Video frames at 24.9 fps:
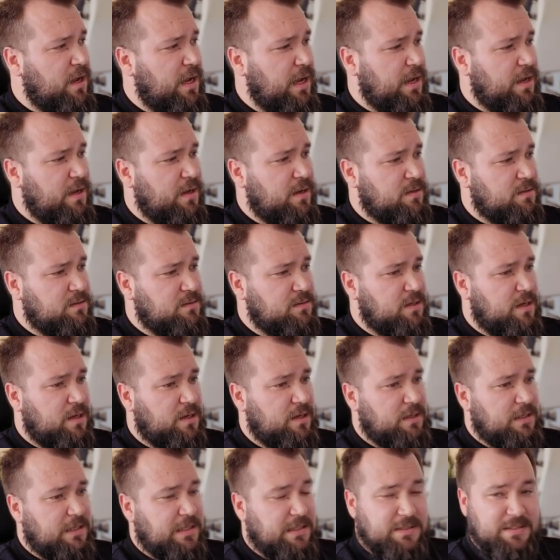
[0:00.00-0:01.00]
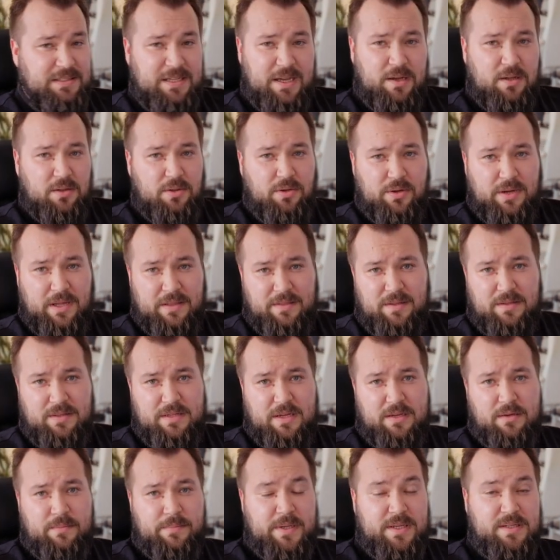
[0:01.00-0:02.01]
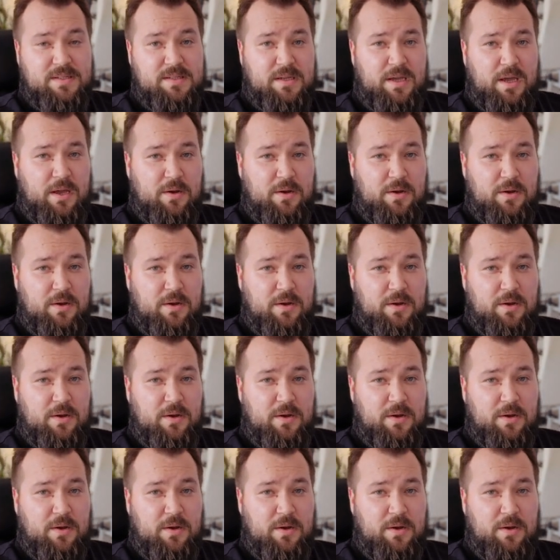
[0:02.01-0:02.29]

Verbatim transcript: and take a look at the database.